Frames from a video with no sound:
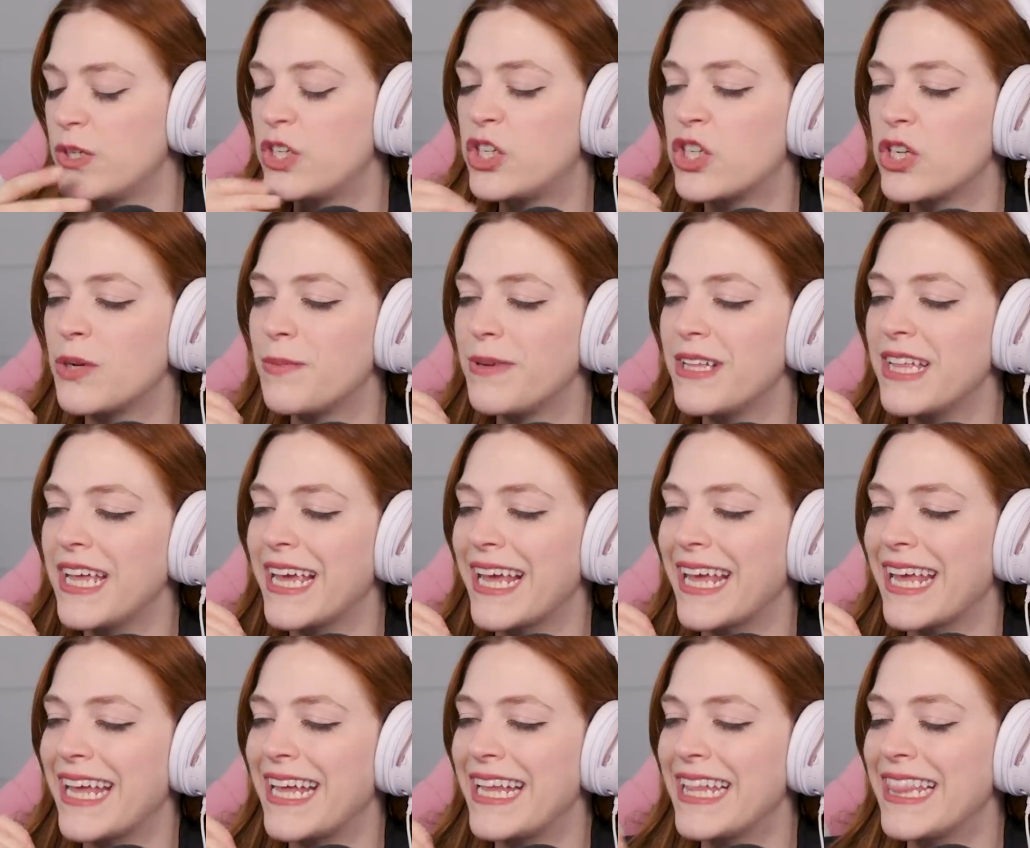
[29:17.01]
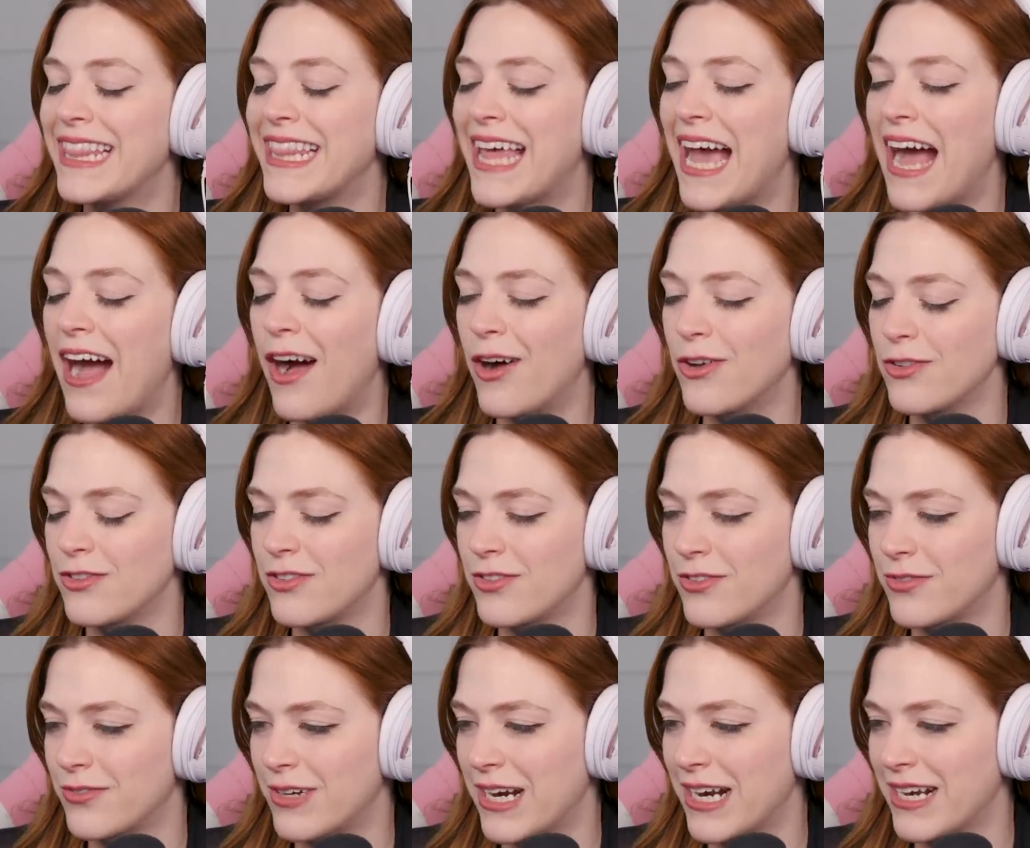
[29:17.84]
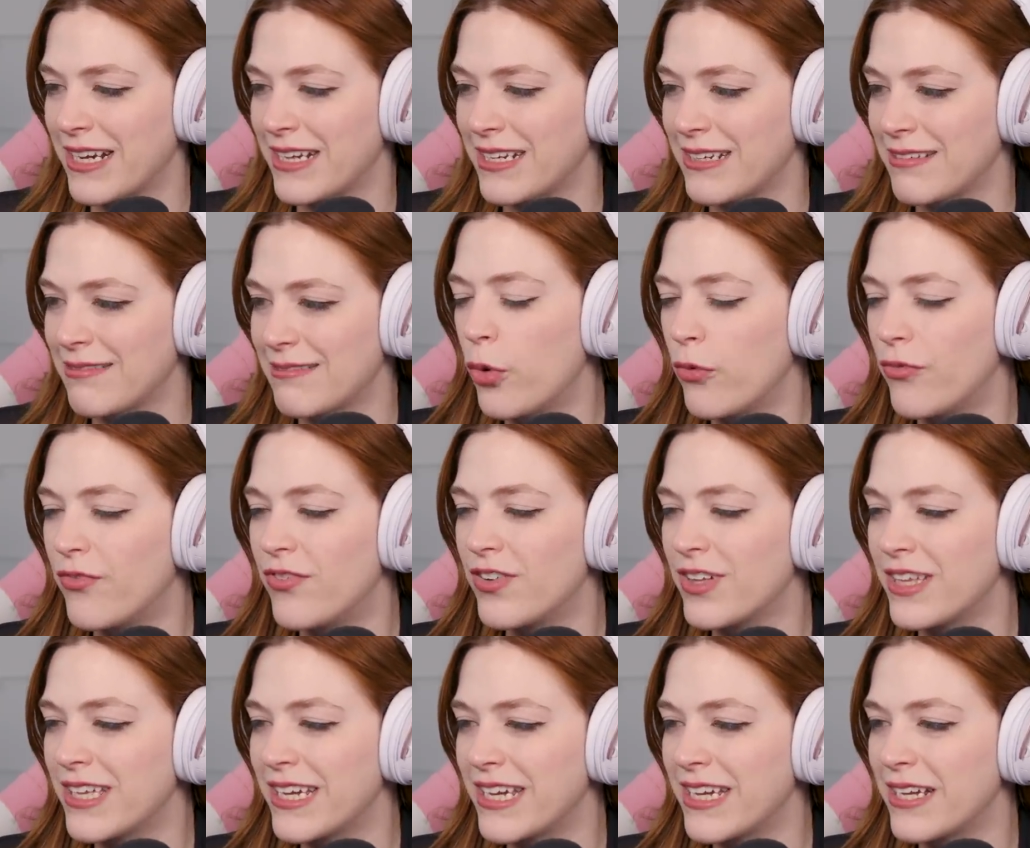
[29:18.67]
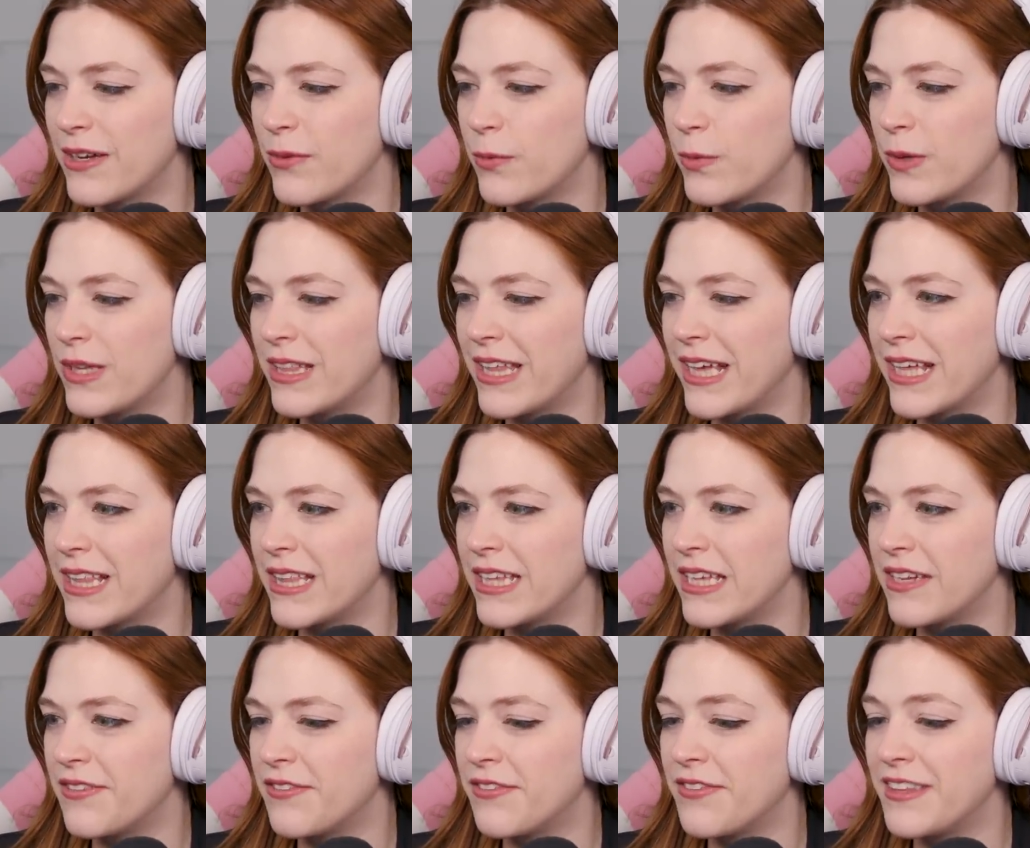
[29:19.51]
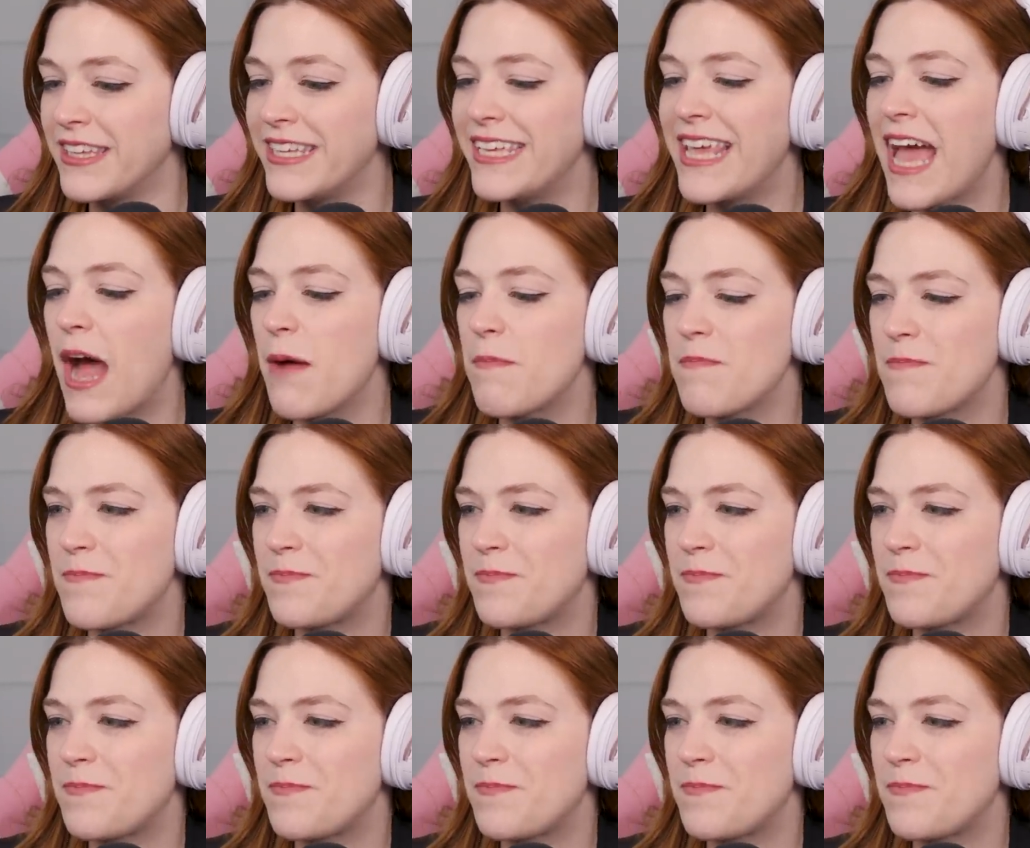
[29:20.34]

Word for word: we should be like in the house already. Hopefully we like live. Yep.